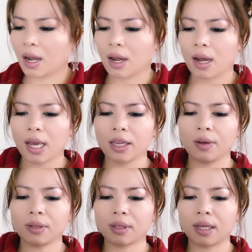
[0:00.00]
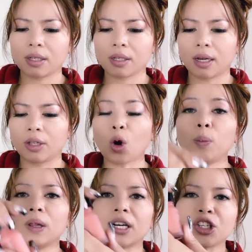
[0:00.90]
I use this No
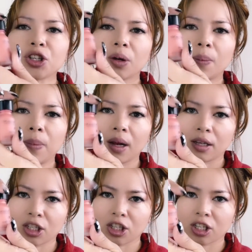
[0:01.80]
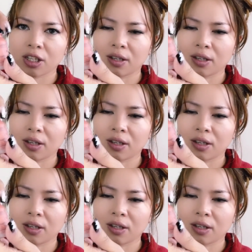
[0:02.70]
Blush blush